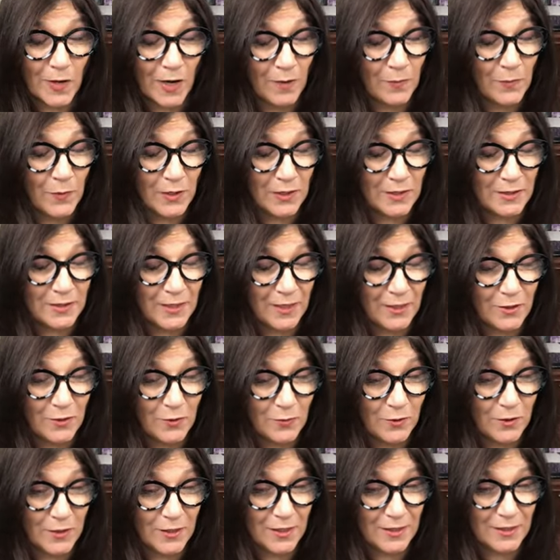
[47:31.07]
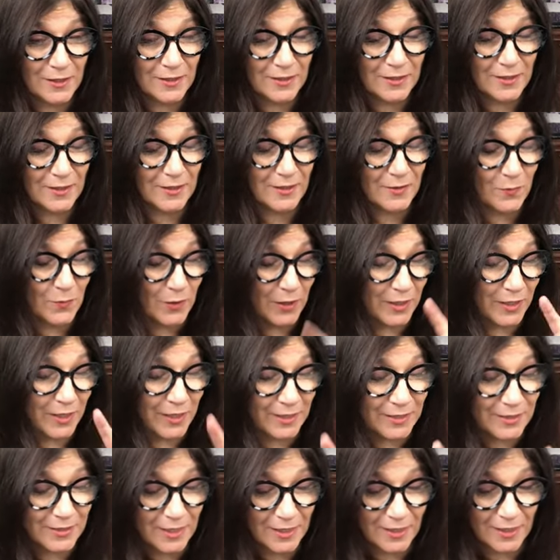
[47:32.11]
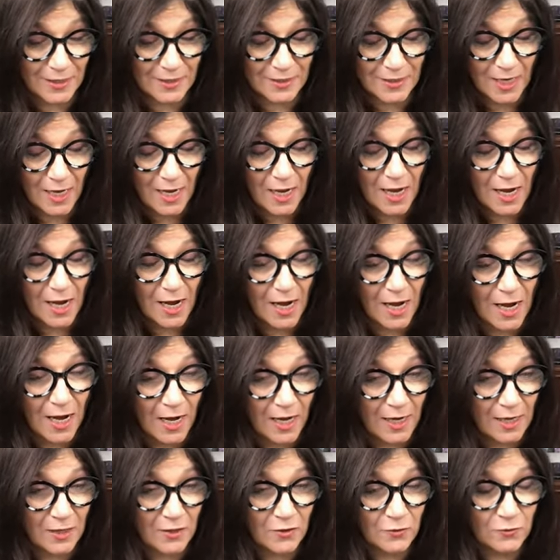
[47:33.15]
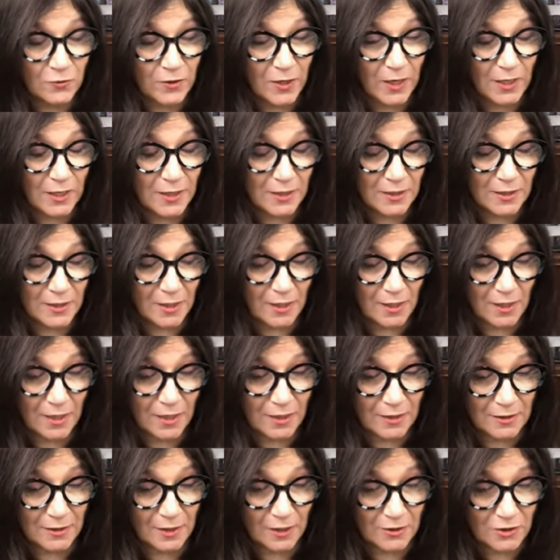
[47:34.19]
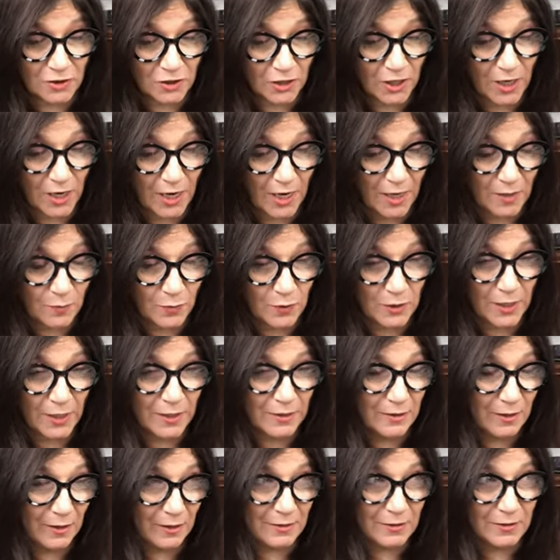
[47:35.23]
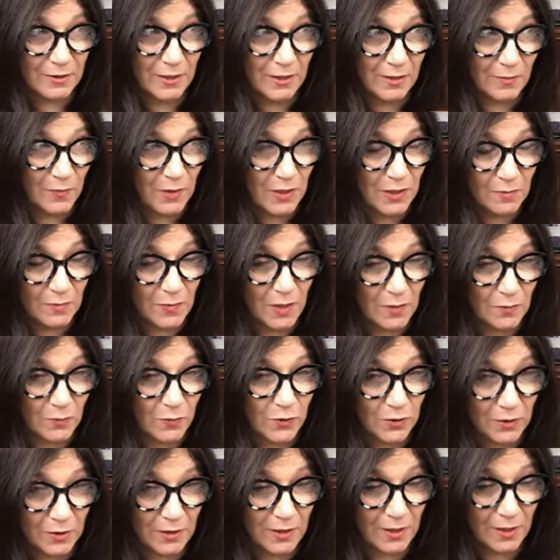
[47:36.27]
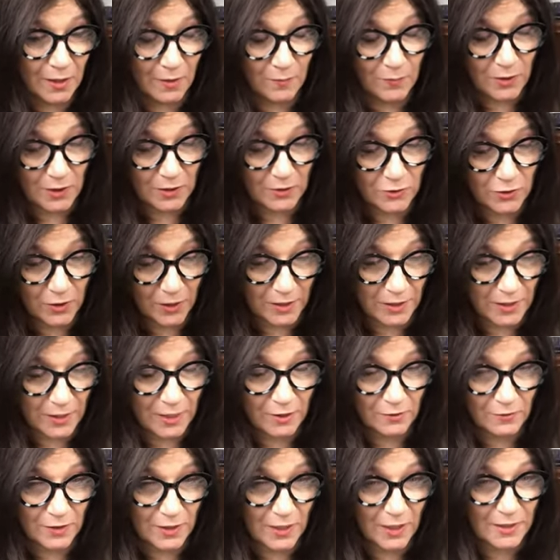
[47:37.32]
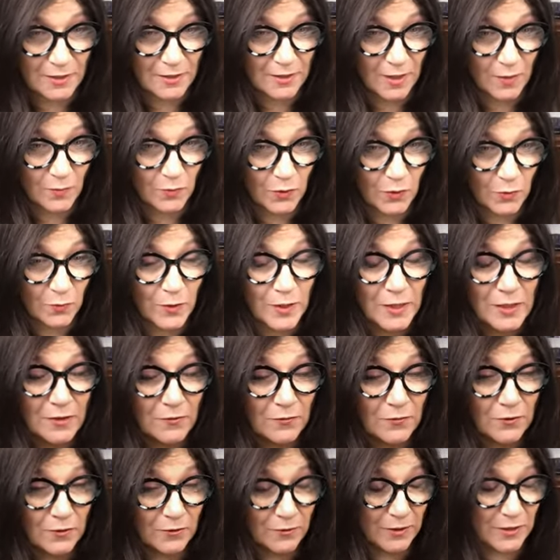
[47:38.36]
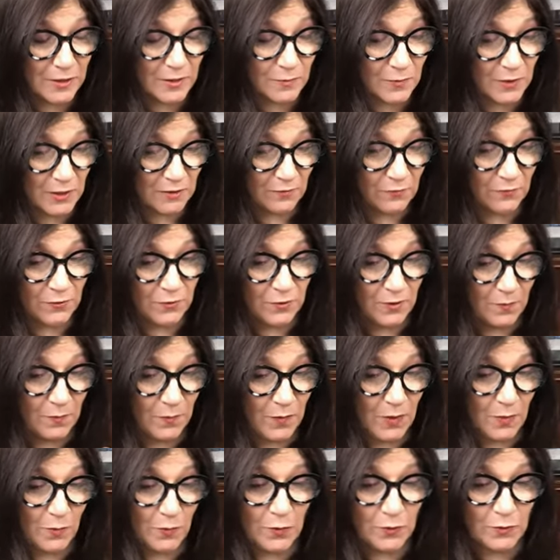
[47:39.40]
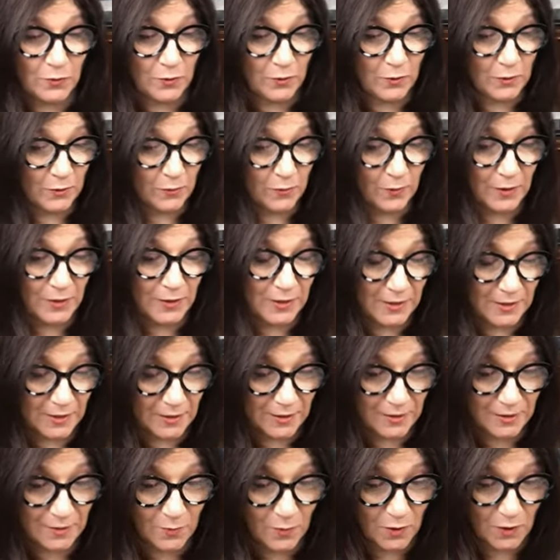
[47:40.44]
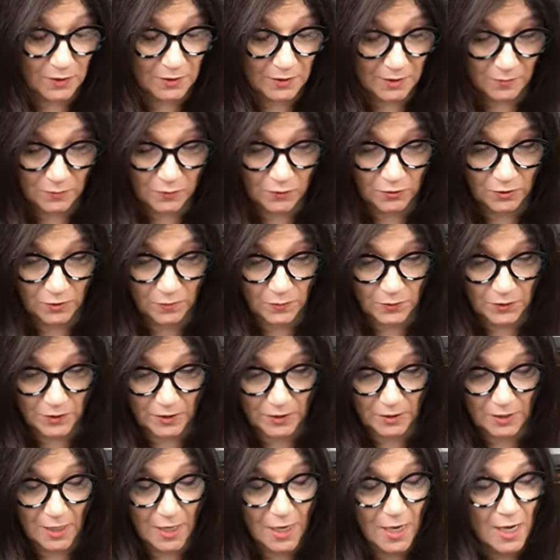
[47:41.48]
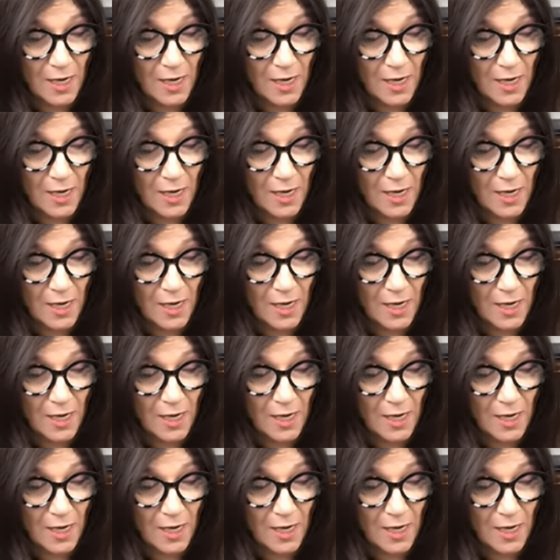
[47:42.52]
I'm going to tell you where to get the system, but I got to say this. I created a, a chai blend. It's going to be in my book that I'm going to try and get out in the next couple of weeks for Christmas for the people who are doing the system on subscription.